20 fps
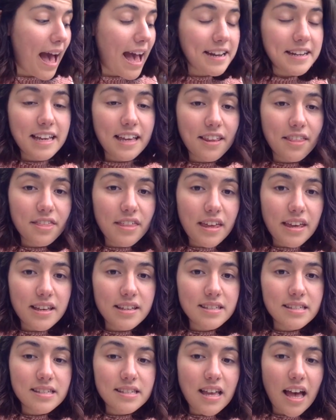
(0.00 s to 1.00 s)
adding
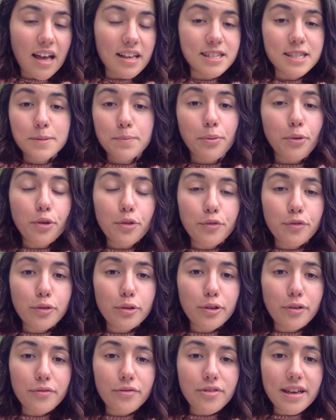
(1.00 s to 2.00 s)
a
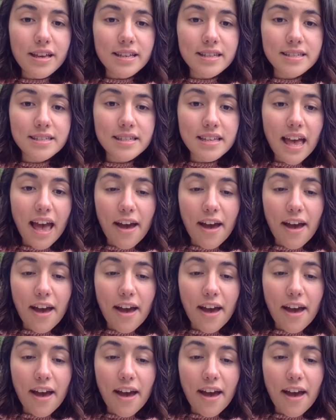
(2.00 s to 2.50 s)
spoonful of this